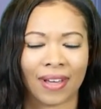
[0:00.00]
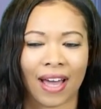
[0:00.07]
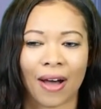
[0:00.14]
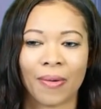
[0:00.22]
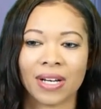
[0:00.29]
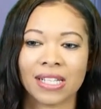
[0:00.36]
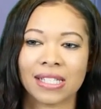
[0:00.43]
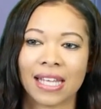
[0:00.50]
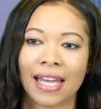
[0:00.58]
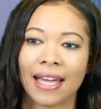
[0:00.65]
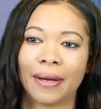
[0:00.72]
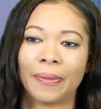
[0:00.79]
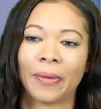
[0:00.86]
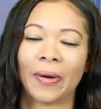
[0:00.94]
I want to
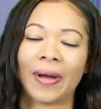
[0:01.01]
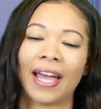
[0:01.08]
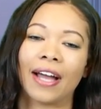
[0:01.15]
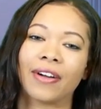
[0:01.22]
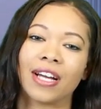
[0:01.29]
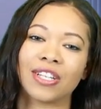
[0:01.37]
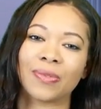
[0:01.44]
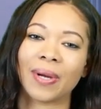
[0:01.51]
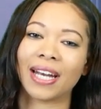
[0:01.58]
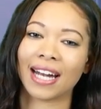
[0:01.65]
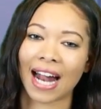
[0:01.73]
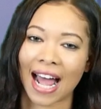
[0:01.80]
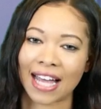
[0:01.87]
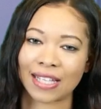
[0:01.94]
say, okay, I
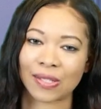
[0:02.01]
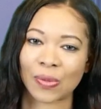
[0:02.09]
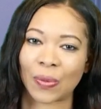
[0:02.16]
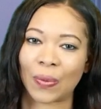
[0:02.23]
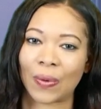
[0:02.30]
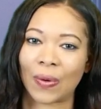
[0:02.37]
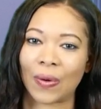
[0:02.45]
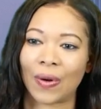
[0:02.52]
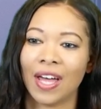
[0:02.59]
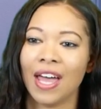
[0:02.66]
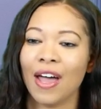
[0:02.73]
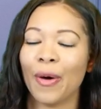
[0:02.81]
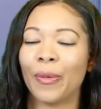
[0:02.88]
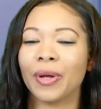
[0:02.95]
graduated high school,
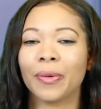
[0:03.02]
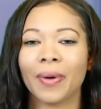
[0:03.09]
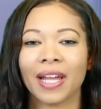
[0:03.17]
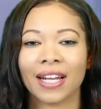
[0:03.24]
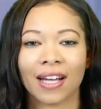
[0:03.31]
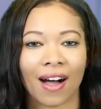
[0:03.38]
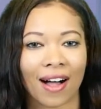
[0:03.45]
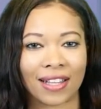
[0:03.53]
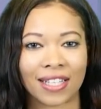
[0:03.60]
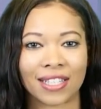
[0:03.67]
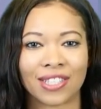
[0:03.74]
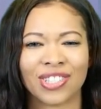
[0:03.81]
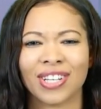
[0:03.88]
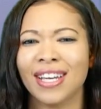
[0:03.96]
went away to
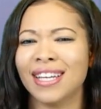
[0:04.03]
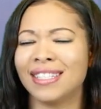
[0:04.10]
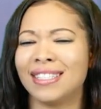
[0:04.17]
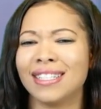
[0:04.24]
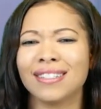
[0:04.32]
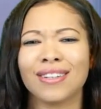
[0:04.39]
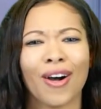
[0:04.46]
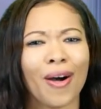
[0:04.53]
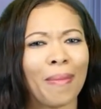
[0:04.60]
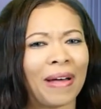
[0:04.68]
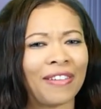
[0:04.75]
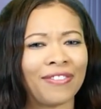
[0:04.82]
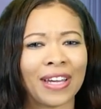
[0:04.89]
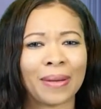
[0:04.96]
college, didn't call
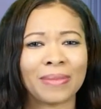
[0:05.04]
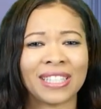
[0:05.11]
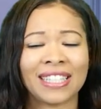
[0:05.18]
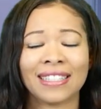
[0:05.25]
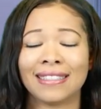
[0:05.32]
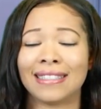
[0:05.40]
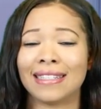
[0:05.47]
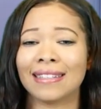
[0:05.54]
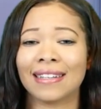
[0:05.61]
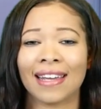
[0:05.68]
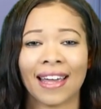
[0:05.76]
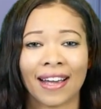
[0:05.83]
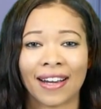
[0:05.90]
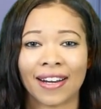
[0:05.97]
my family, didn't
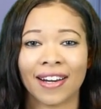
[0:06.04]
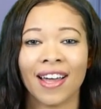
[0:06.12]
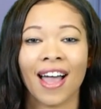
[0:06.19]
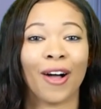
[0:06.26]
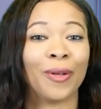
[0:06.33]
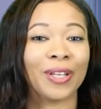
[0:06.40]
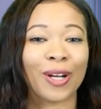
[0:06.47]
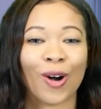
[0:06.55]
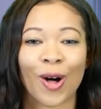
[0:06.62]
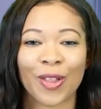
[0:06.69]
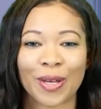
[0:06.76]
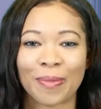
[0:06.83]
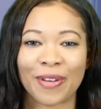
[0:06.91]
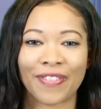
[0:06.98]
care. I only
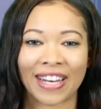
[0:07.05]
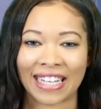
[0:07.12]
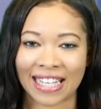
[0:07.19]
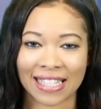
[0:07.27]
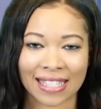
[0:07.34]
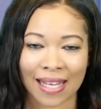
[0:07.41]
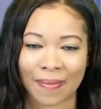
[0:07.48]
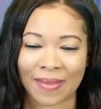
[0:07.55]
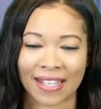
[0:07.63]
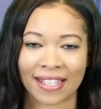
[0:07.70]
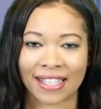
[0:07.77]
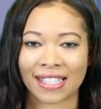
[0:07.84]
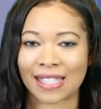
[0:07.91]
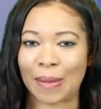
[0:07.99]
called them if I needed
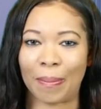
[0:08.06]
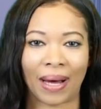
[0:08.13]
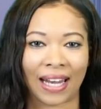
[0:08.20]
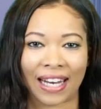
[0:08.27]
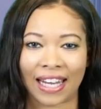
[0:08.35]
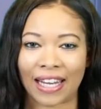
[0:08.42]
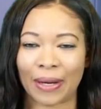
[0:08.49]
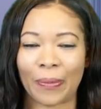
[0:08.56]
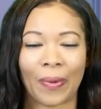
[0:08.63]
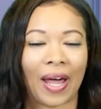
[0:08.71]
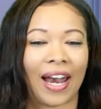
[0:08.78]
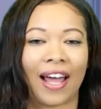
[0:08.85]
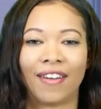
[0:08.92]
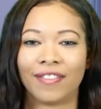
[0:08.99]
something, some money or
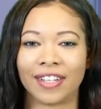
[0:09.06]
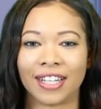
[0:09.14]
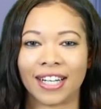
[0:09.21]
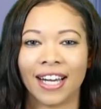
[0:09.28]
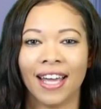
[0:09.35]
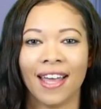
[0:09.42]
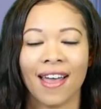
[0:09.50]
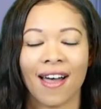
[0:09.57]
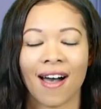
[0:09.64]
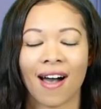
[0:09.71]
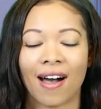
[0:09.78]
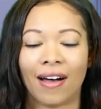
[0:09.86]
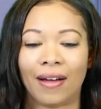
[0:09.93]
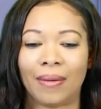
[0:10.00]
whatever.
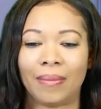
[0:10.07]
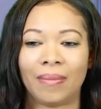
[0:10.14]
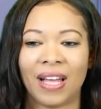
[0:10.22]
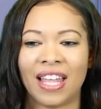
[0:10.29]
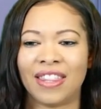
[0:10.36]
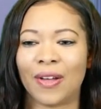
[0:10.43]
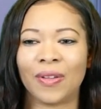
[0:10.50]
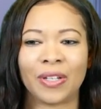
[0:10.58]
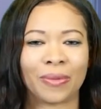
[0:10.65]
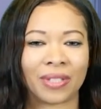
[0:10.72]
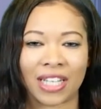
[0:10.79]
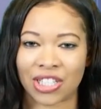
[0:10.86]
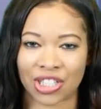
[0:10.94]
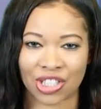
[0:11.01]
And the only
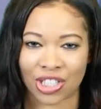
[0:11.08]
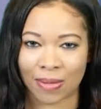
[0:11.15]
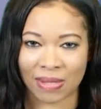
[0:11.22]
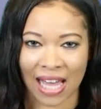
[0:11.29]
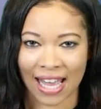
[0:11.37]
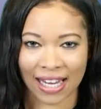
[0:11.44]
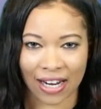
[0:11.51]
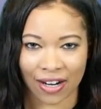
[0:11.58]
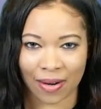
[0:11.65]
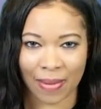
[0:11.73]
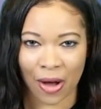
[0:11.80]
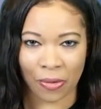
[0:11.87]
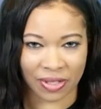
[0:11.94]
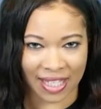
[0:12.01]
relationships I cared
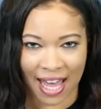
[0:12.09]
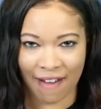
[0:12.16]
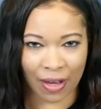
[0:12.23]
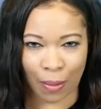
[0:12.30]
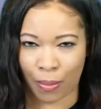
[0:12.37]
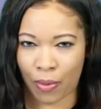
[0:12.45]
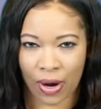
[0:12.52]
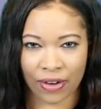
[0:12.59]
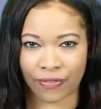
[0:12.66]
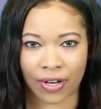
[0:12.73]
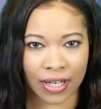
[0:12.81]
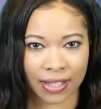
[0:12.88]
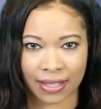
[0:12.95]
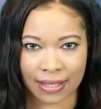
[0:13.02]
about was having
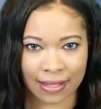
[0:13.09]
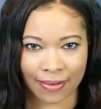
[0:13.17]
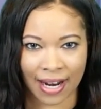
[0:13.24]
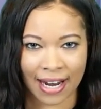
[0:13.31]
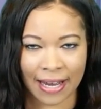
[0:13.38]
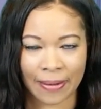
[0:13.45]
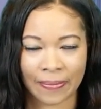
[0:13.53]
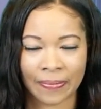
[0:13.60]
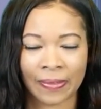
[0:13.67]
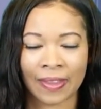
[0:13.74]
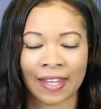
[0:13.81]
boyfriends, right?